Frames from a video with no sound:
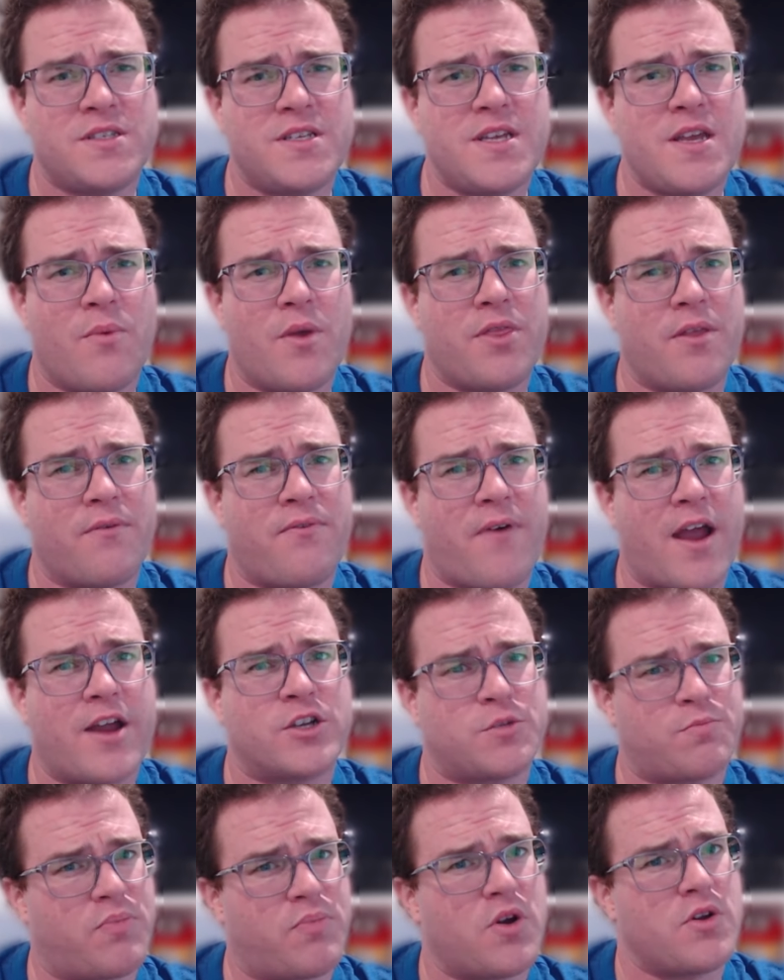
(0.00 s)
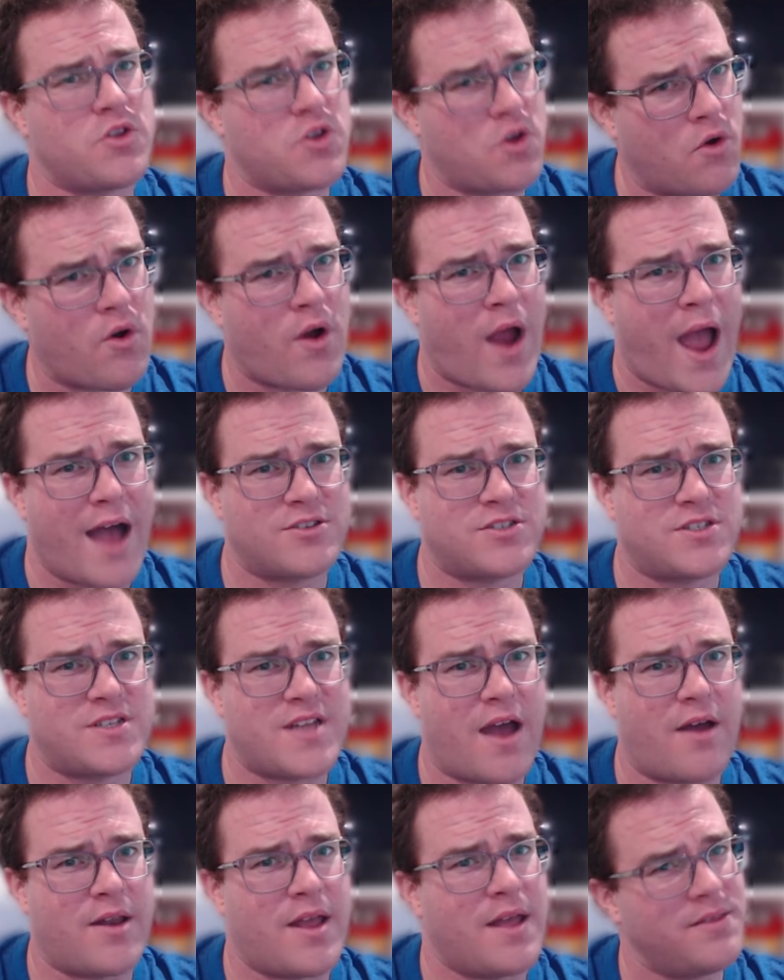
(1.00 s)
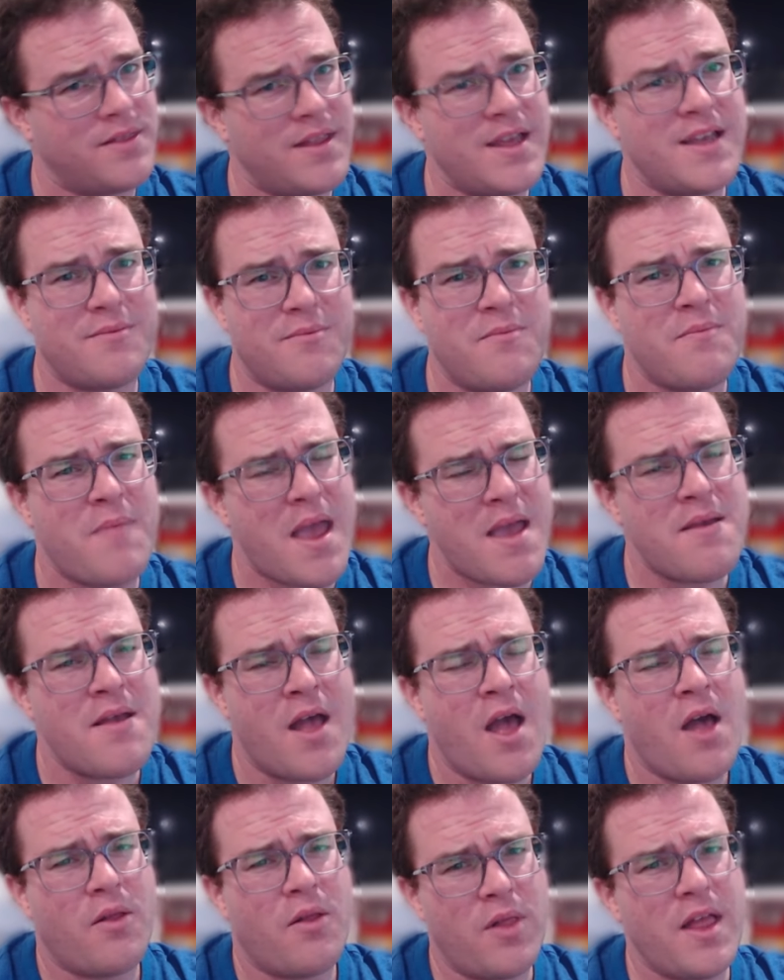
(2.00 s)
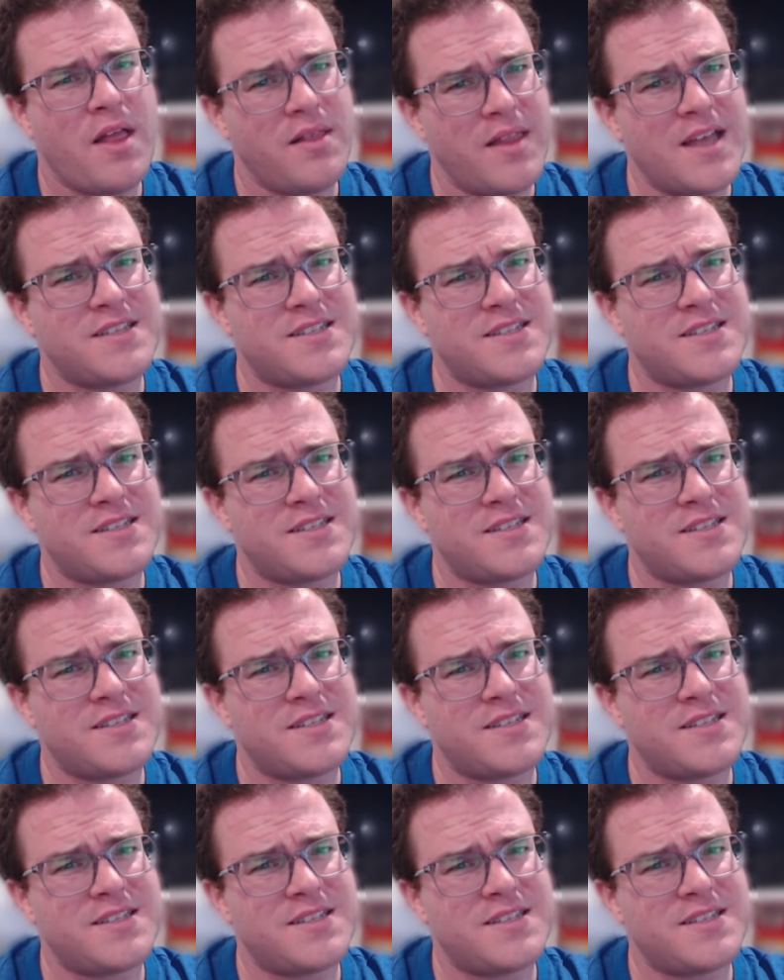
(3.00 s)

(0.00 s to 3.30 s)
see when the fires burn your house down, and let's